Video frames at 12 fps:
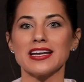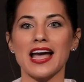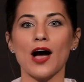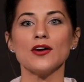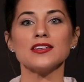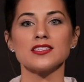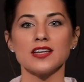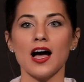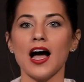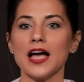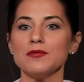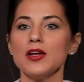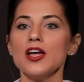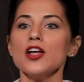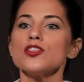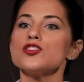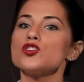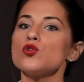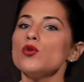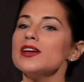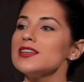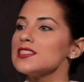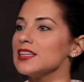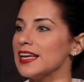account is time. The
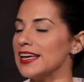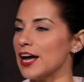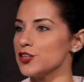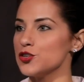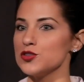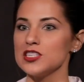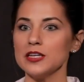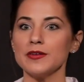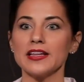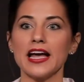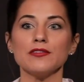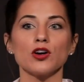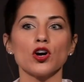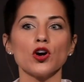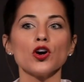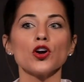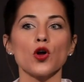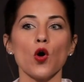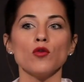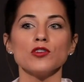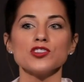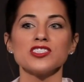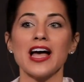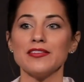story is laid out to seemingly have occurred
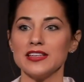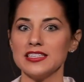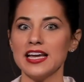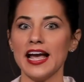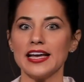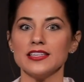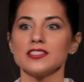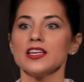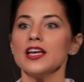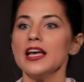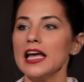over 7 days.